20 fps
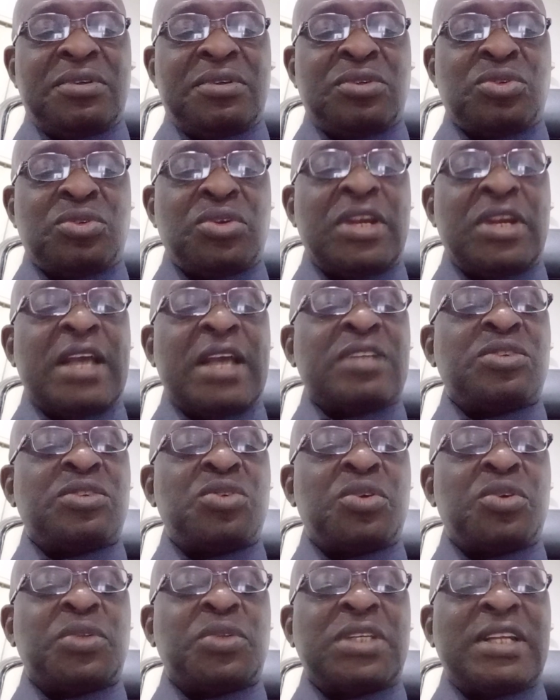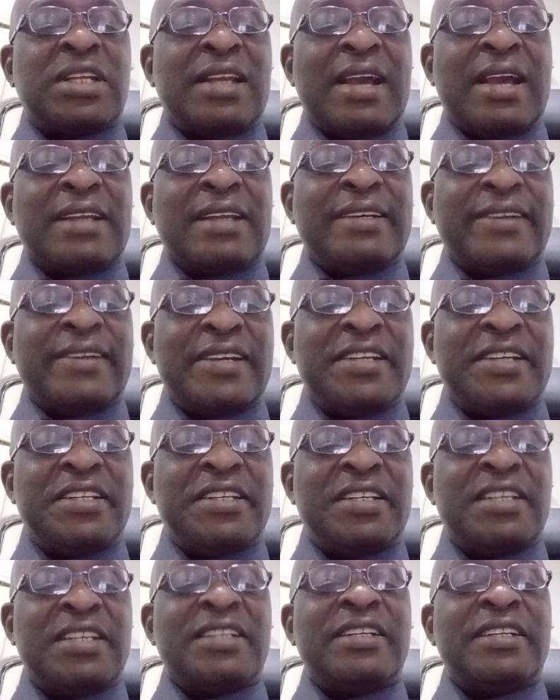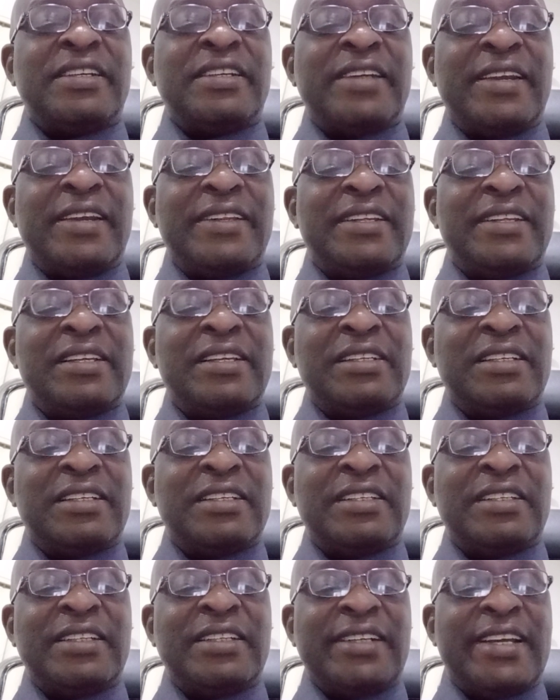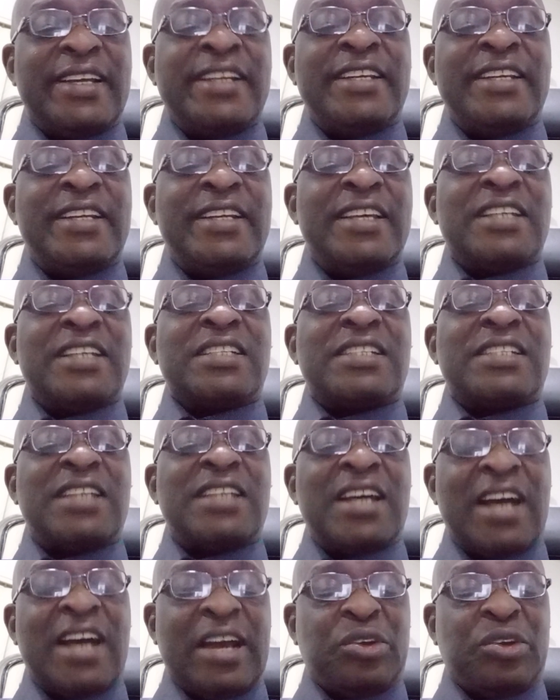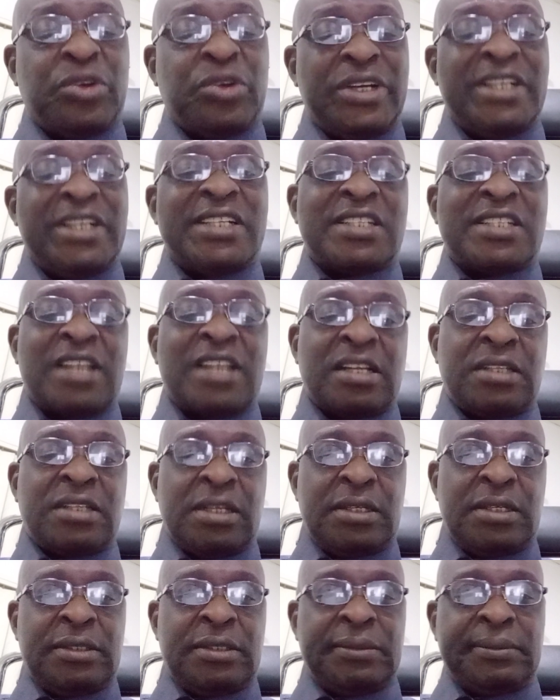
so there's nothing like the rainy day. The rainy days had already started.